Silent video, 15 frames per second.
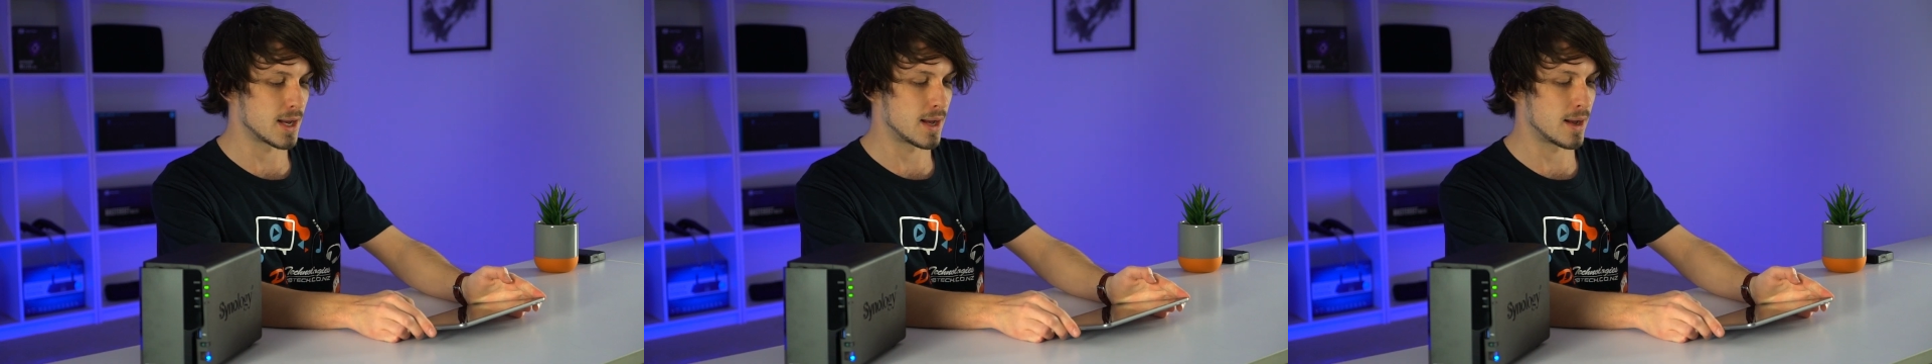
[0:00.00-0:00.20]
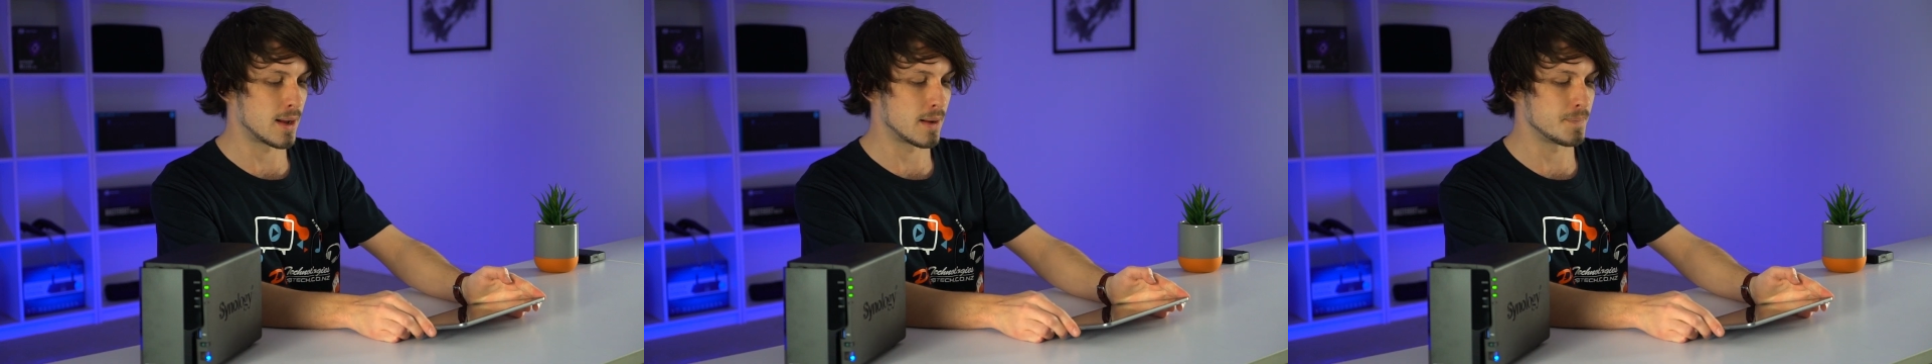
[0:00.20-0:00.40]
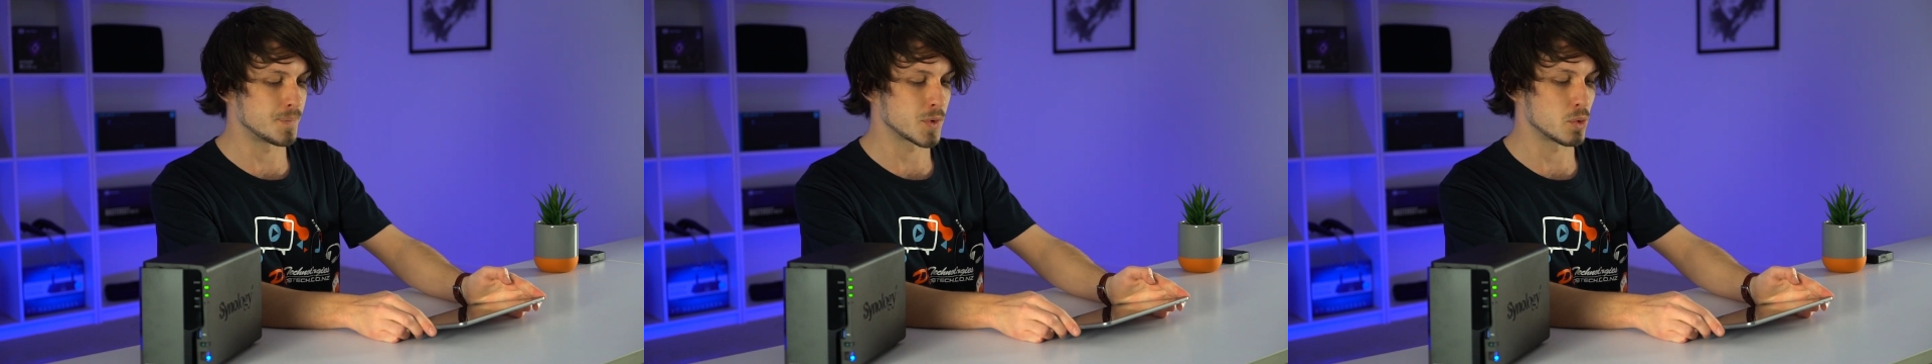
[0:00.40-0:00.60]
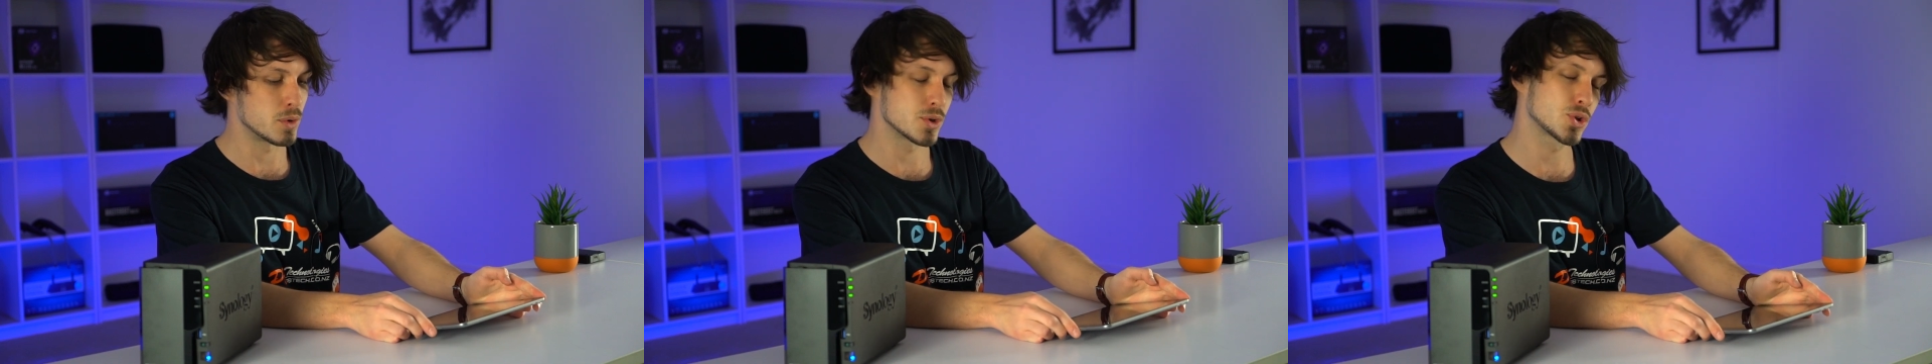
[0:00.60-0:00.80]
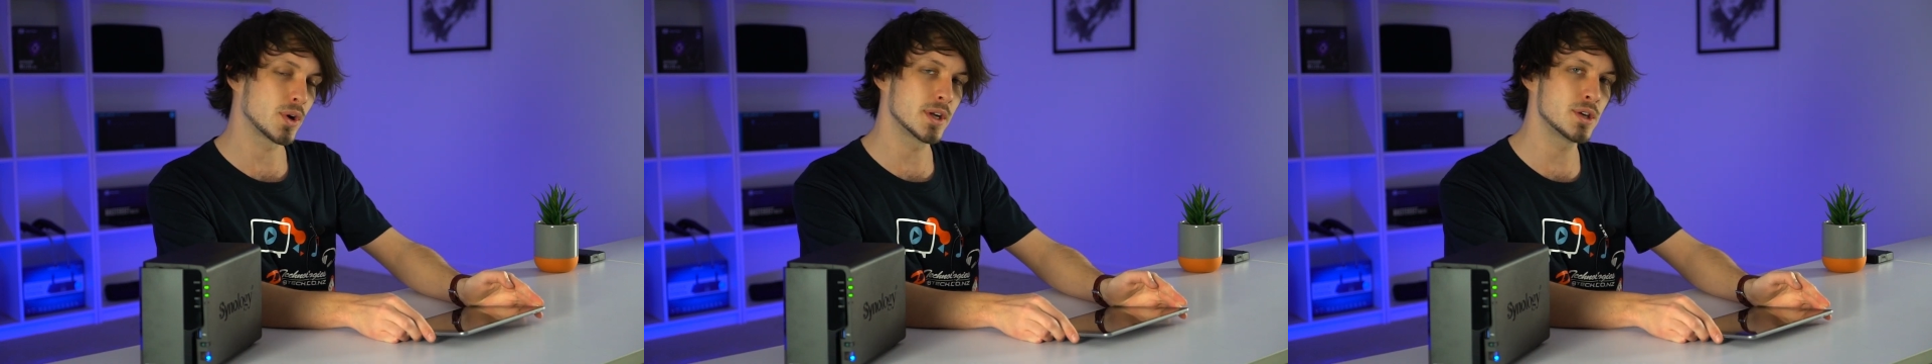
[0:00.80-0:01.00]

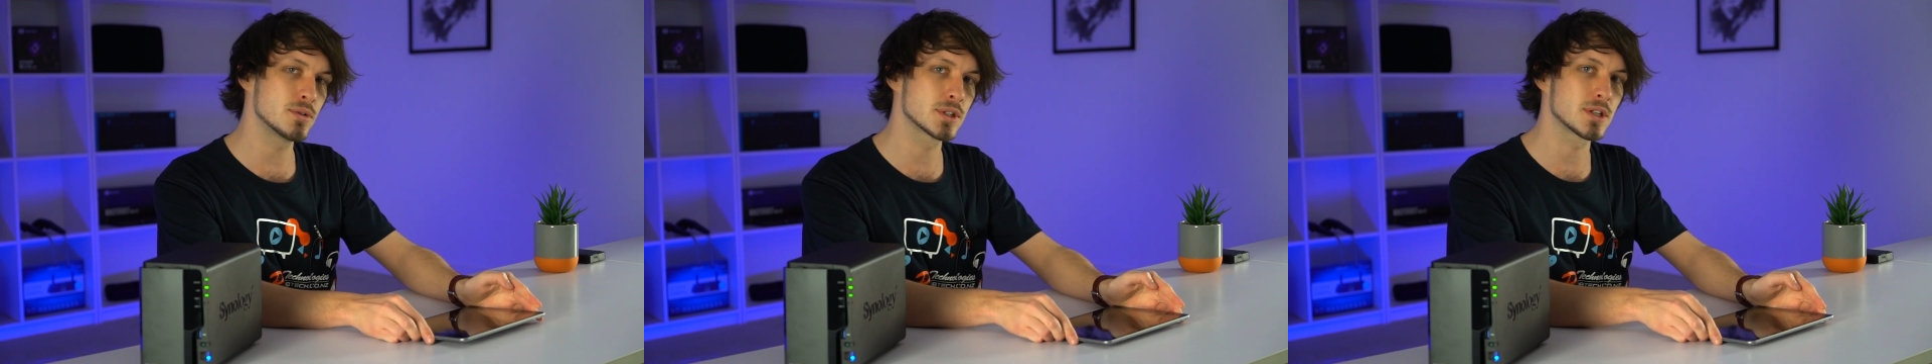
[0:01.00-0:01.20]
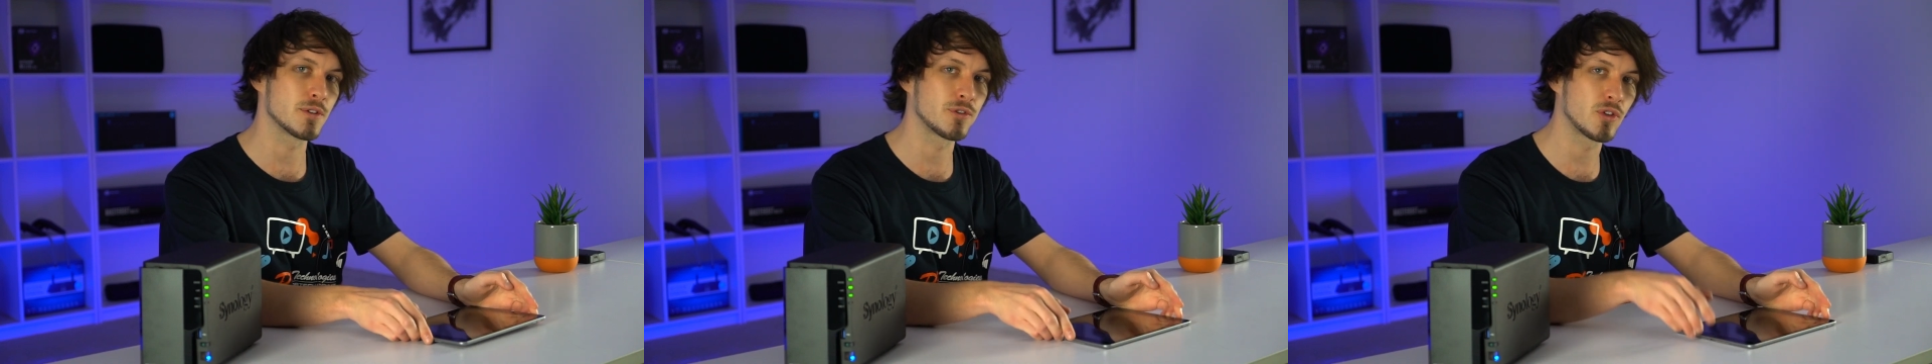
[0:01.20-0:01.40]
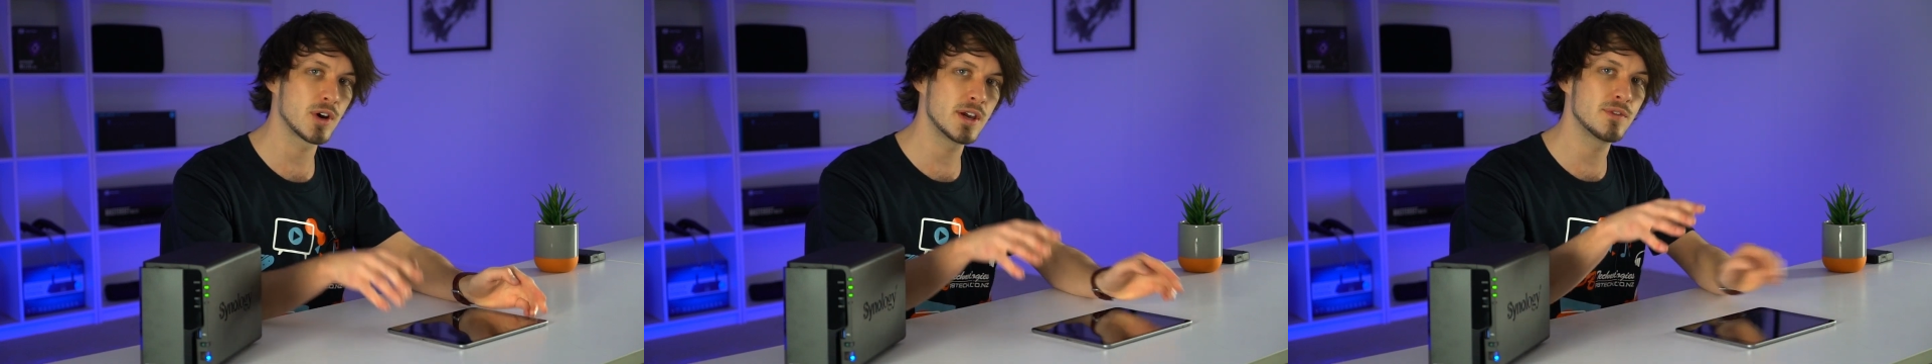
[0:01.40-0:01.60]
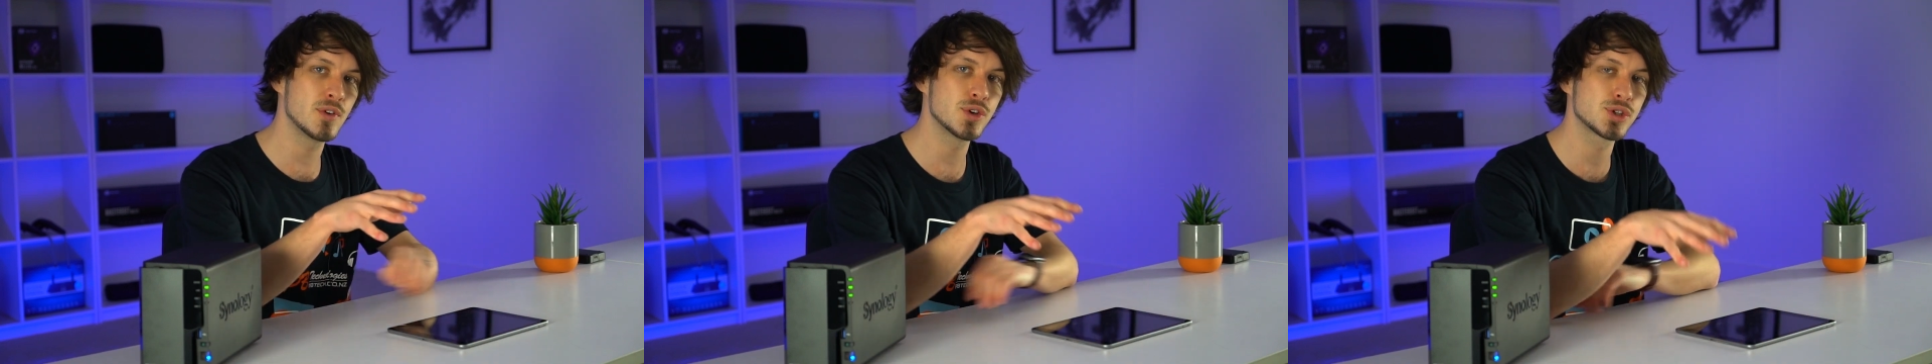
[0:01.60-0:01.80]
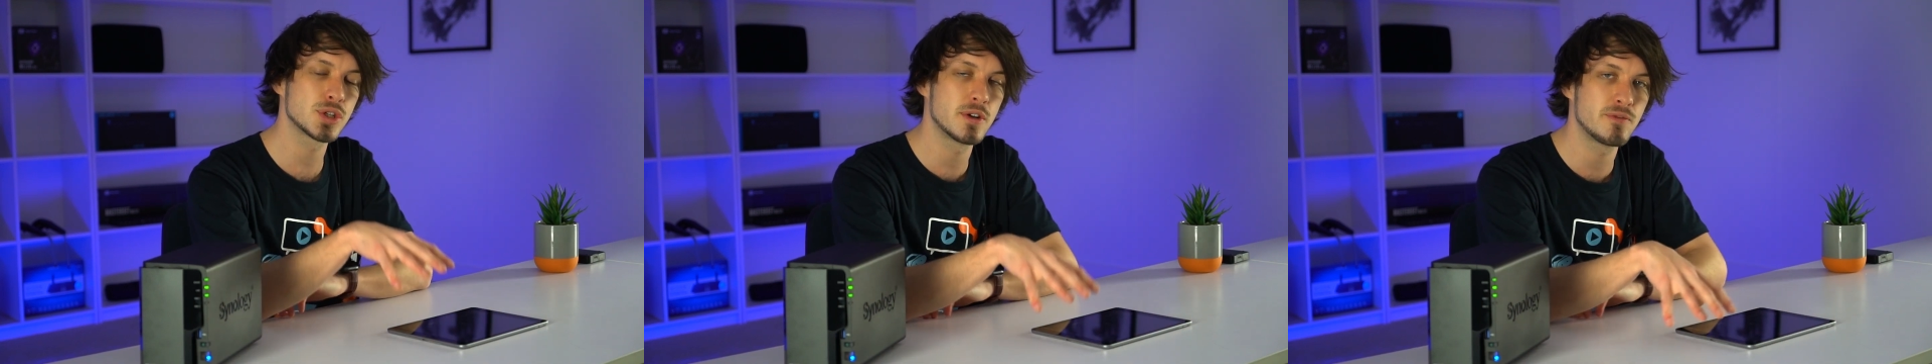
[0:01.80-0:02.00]
were trying to use the free
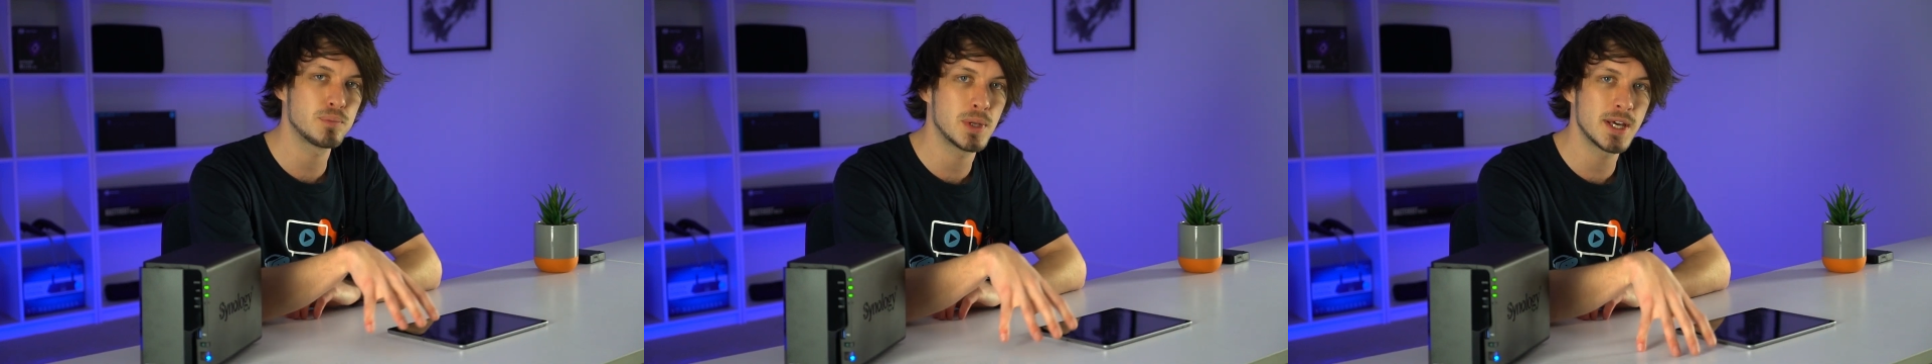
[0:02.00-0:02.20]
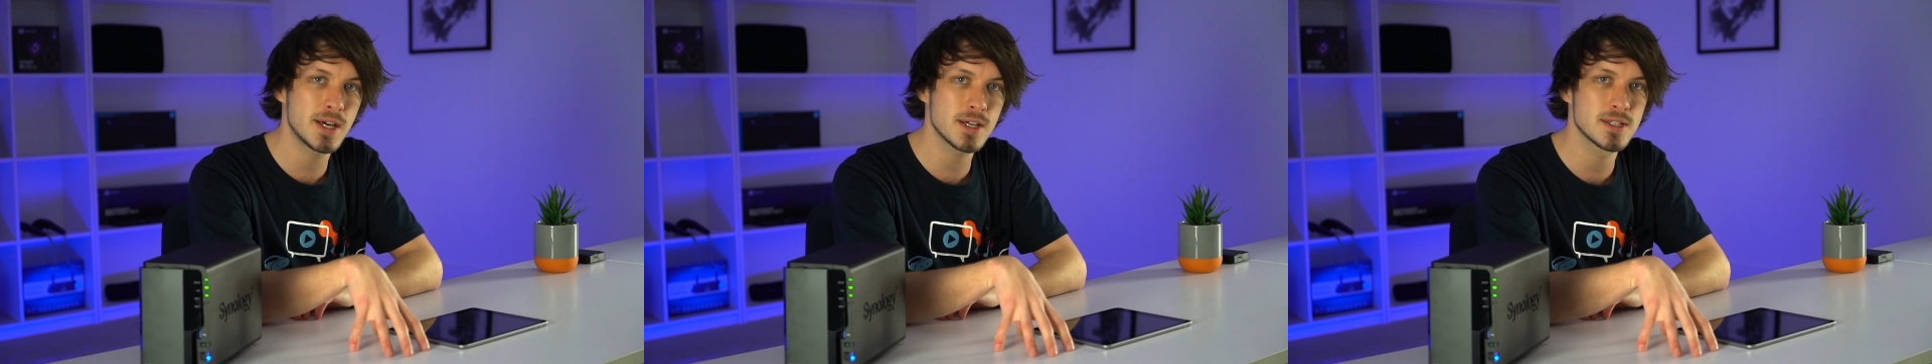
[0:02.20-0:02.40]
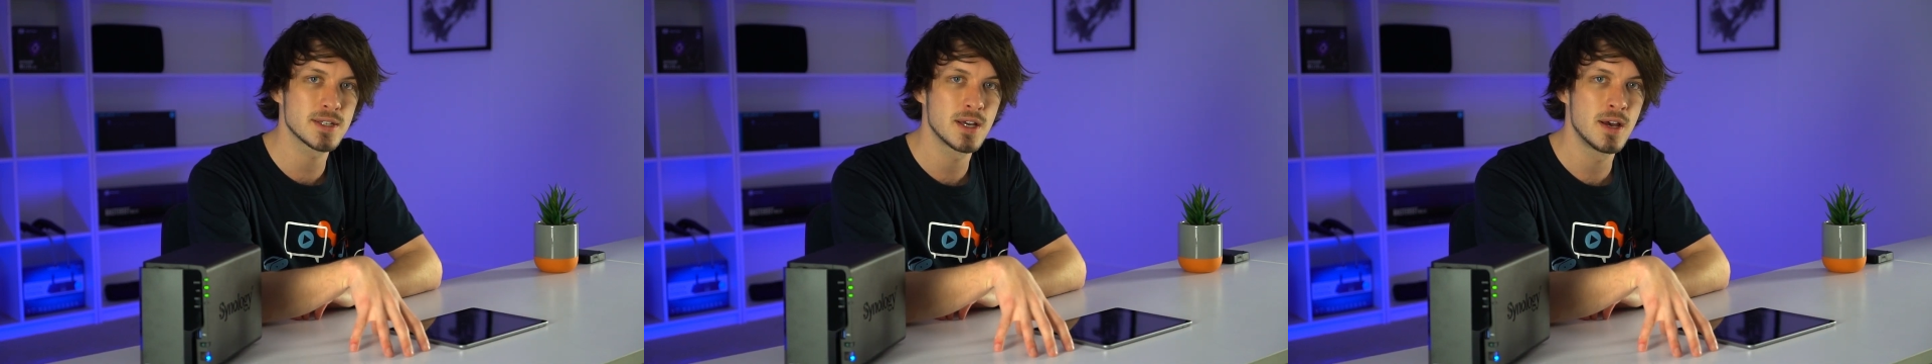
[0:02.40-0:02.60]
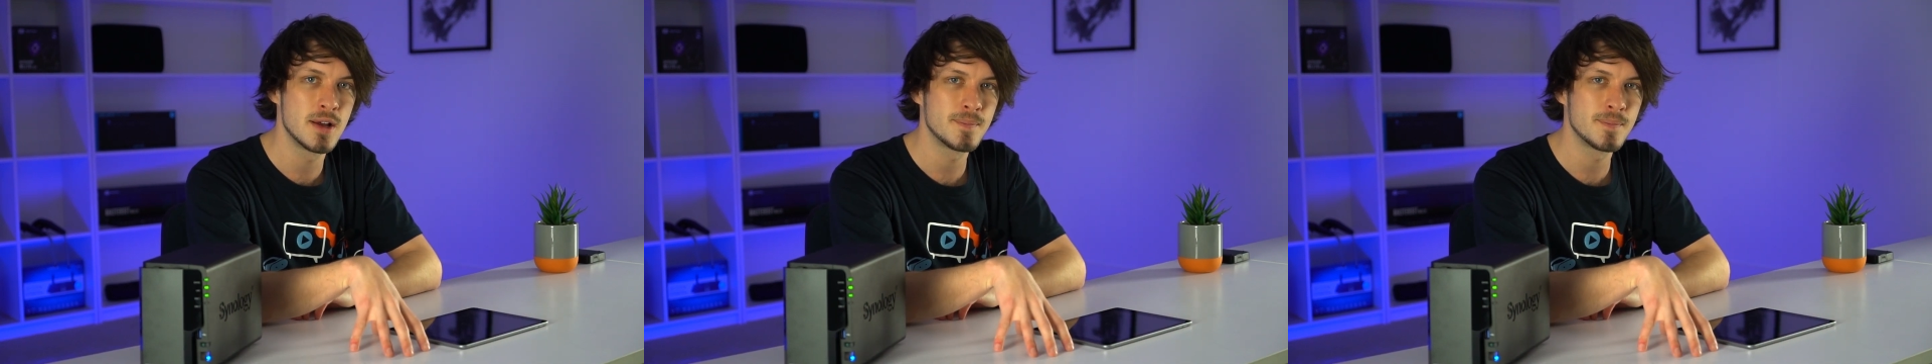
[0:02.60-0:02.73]
version of Plex,